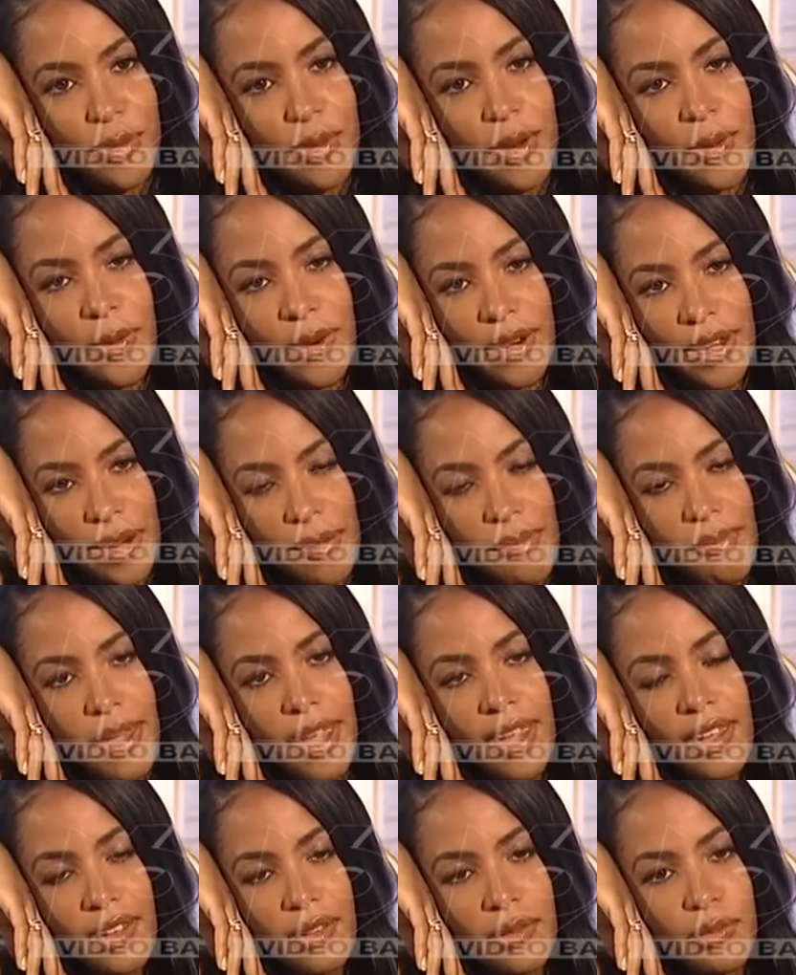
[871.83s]
my work and
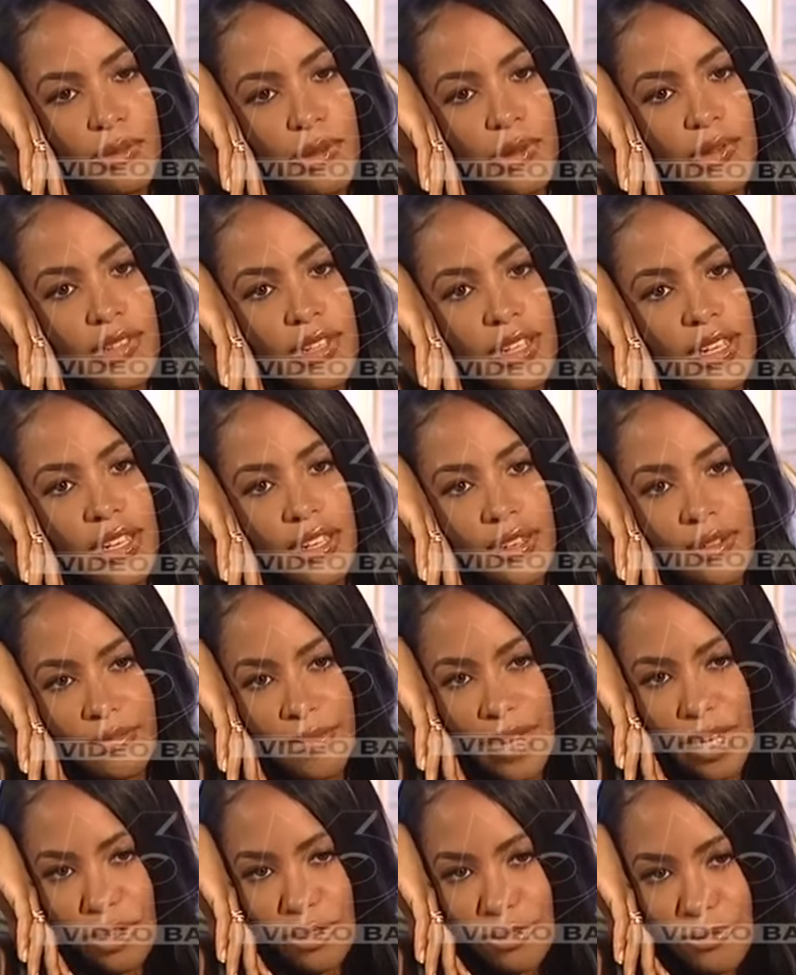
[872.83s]
make good music and
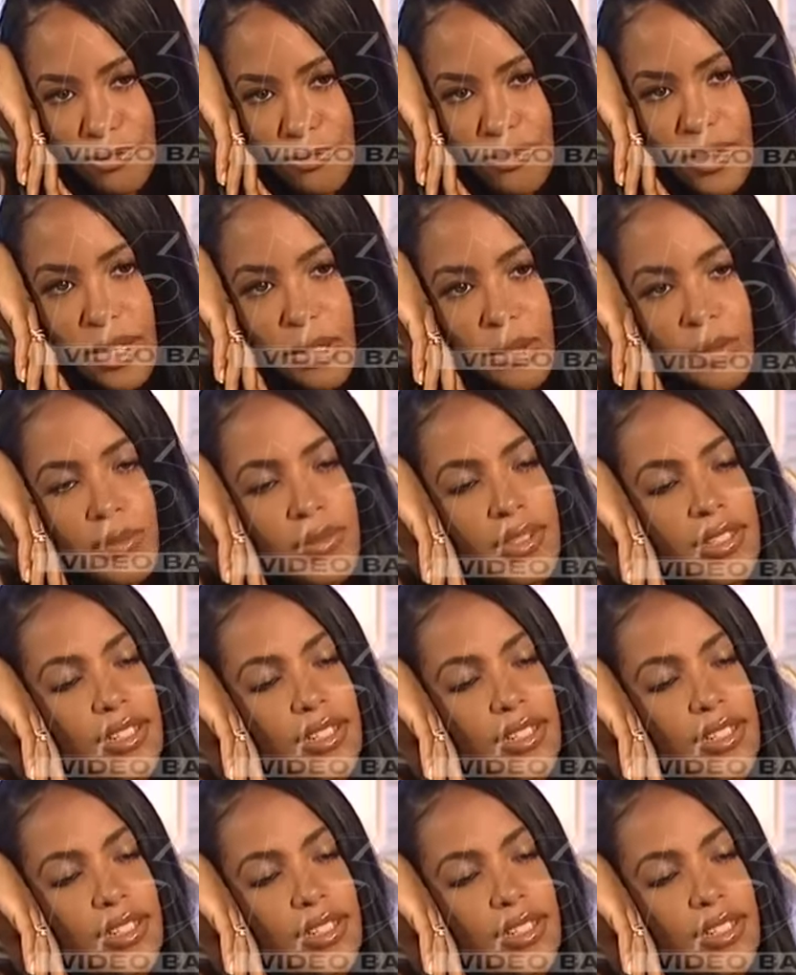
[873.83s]
make good films